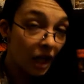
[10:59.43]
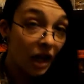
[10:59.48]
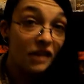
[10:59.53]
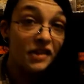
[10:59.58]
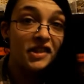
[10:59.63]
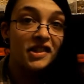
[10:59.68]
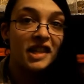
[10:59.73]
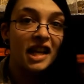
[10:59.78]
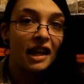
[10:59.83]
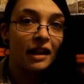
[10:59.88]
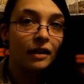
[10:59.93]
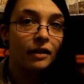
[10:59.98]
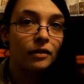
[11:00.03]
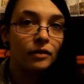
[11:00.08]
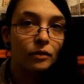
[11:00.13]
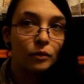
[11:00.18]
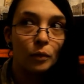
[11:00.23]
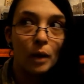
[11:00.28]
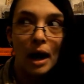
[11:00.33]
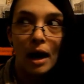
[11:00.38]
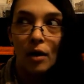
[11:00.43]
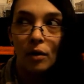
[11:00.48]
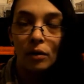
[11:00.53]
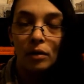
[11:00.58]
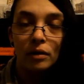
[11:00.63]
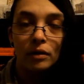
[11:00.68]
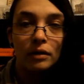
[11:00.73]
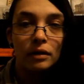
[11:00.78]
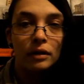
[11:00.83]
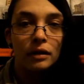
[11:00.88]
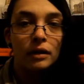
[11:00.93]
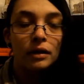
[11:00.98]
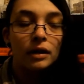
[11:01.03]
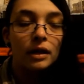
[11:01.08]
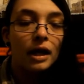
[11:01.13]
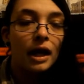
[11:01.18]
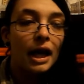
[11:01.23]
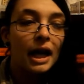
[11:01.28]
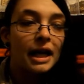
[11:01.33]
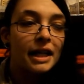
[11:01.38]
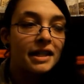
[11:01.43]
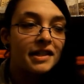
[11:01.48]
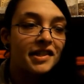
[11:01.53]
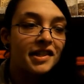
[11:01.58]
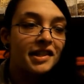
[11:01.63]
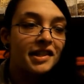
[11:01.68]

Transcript: A stick. Wow. I had a